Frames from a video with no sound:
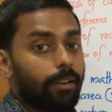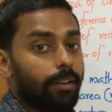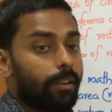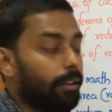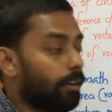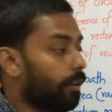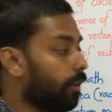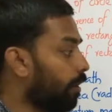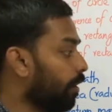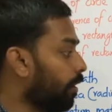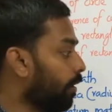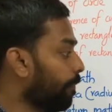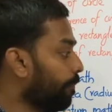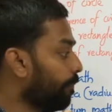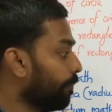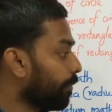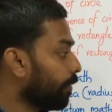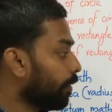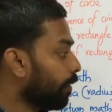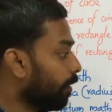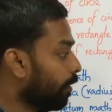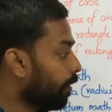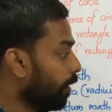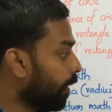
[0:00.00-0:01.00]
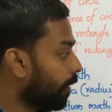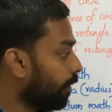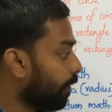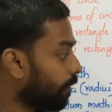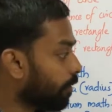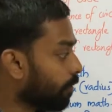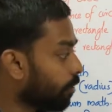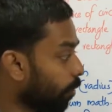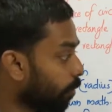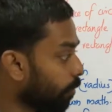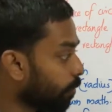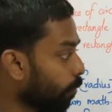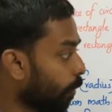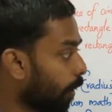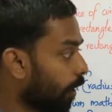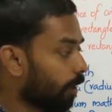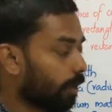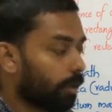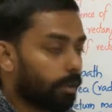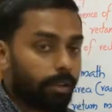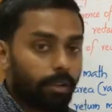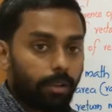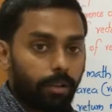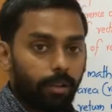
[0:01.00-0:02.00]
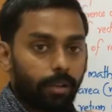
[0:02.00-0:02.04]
and it shows what?